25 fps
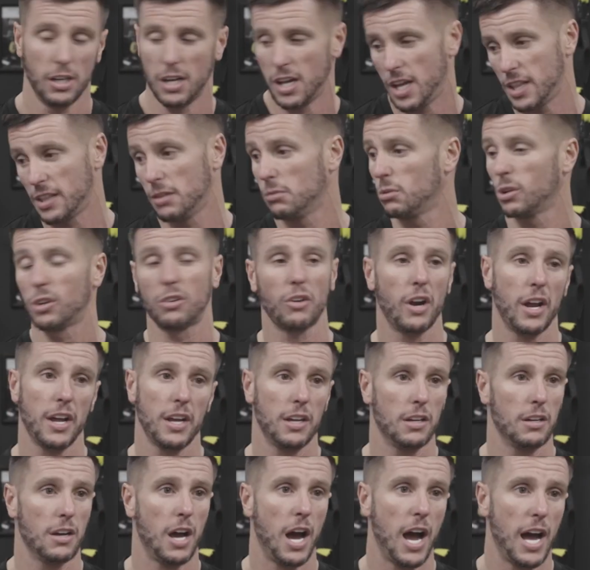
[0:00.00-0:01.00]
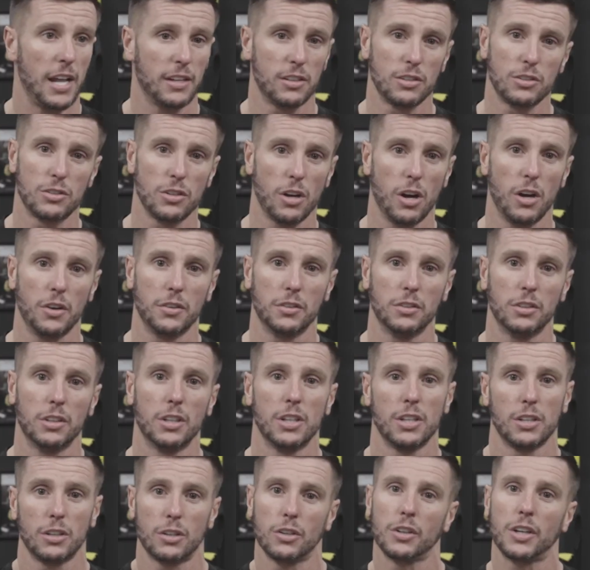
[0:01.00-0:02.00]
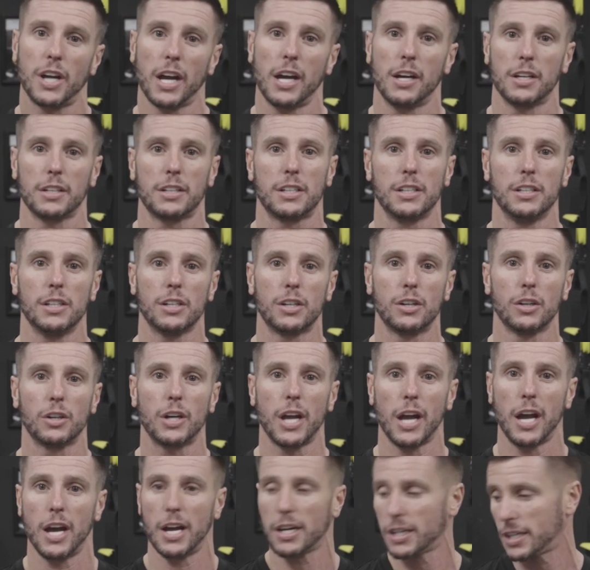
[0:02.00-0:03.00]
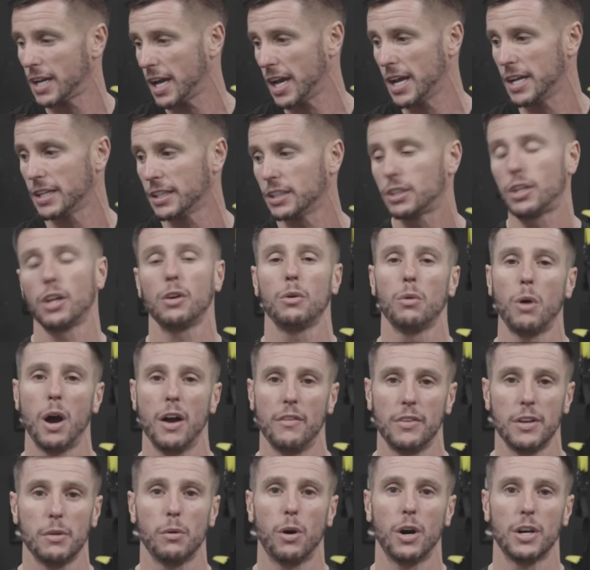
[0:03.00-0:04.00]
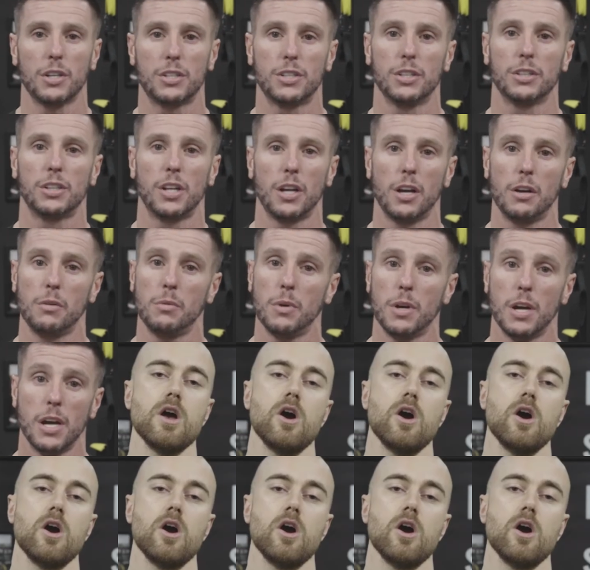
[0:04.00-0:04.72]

they were great, hands-on, could get you could get get in, do whatever you wanted to do.